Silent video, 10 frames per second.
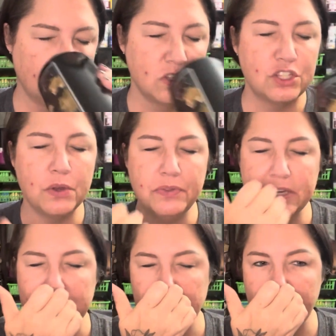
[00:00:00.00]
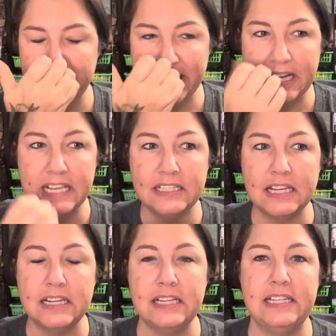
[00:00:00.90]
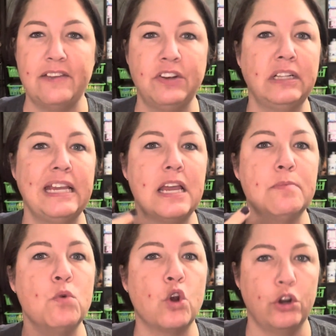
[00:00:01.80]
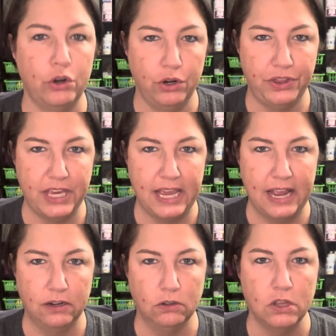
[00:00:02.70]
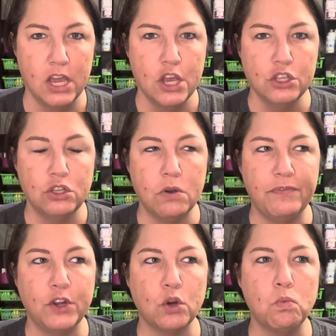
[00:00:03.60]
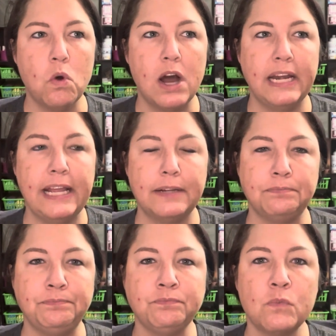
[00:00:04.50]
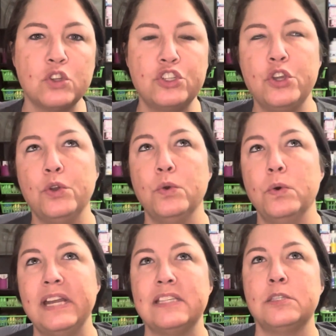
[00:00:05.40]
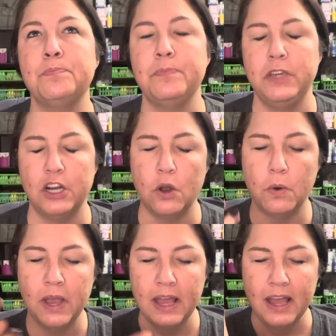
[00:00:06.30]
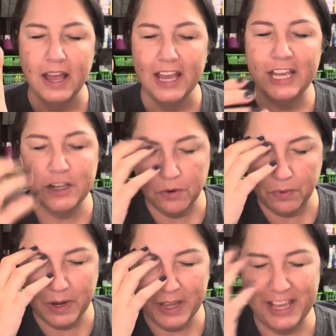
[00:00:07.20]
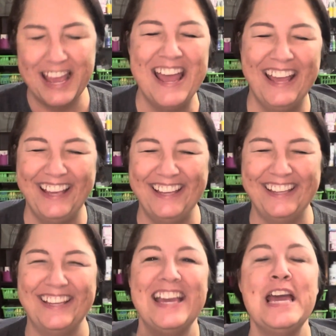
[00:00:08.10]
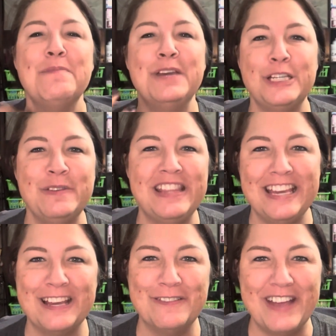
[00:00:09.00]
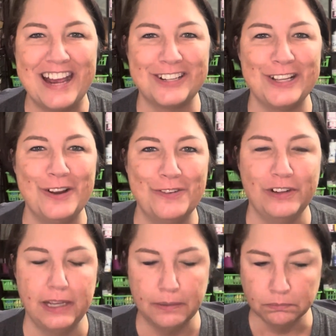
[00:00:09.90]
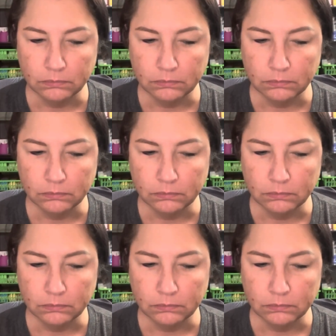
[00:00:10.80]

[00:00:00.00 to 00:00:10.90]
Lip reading: So this one is a definitely a more earthy candle. So if you're wanting to, you know, it makes me think of Ashley Overly.